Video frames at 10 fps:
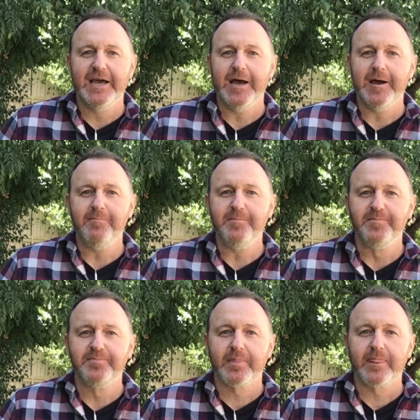Um,
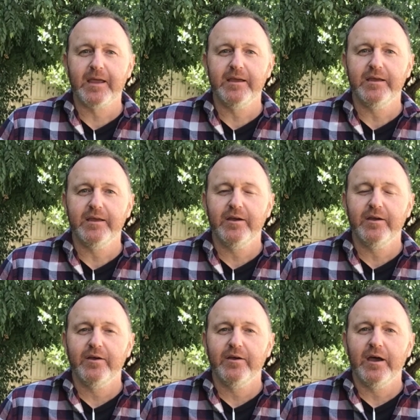
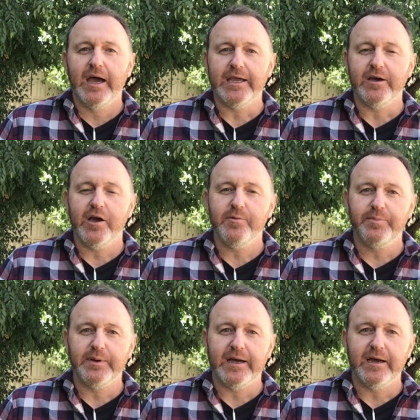Hey, I
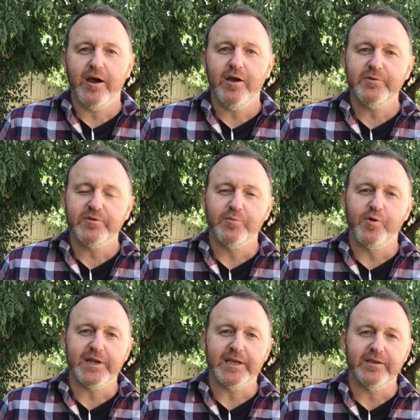hope, uh, I hope this
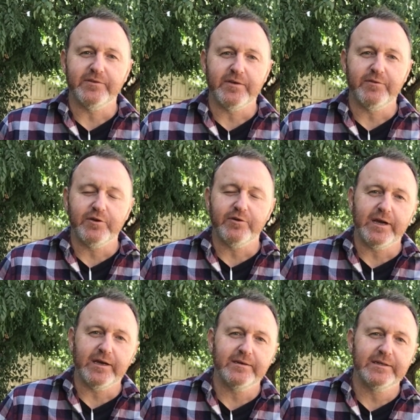morning has given you
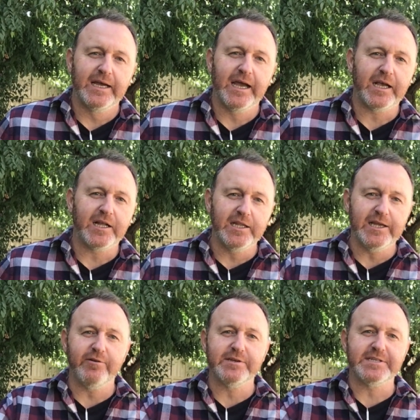a, a,
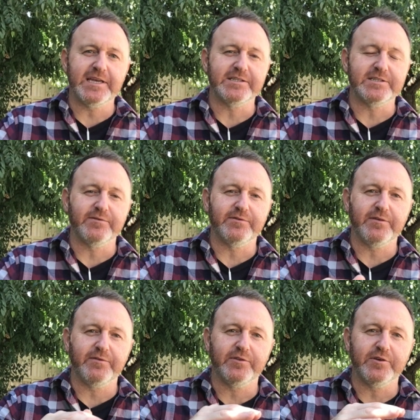clearer sense of
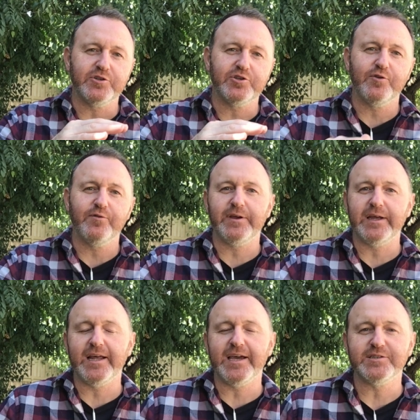the, the sure
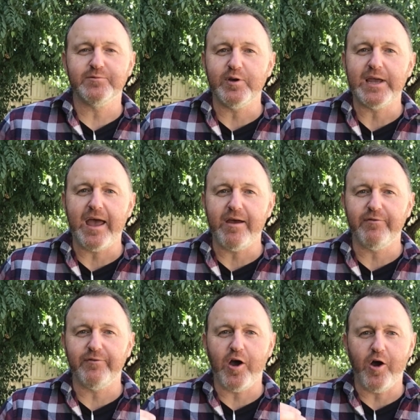foundation we have
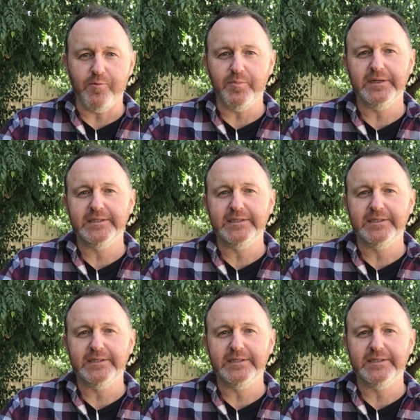for hope